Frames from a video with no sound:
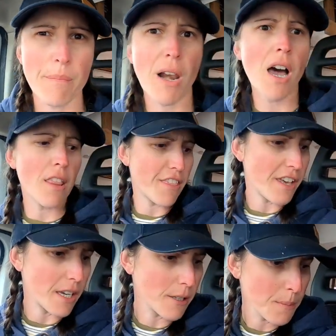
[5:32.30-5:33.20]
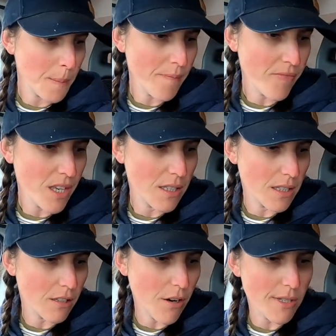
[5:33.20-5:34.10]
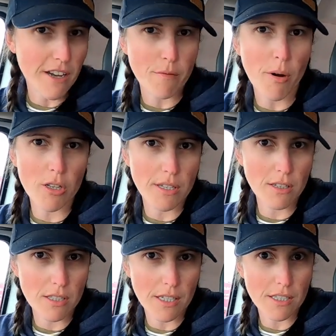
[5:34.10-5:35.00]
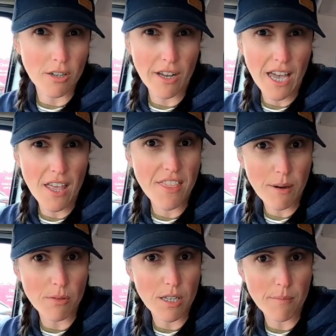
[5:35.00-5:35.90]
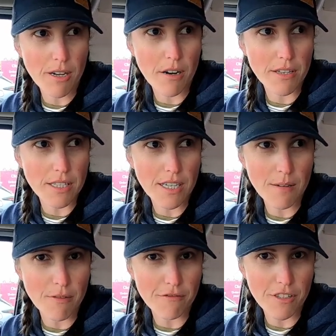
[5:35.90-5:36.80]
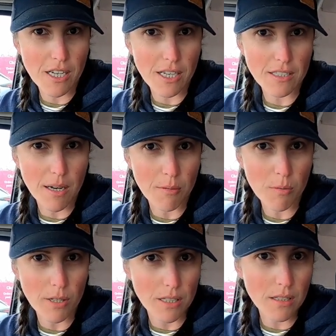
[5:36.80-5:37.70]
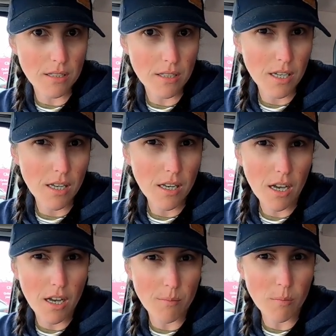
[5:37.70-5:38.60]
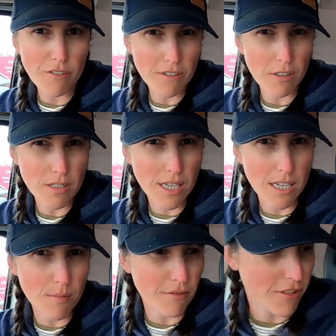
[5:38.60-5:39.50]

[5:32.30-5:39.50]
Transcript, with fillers: plant thing that grows out of a pot so it looks like it's got hair. That was going to be our entertainment for the next couple of weeks. Um, we forgot to take him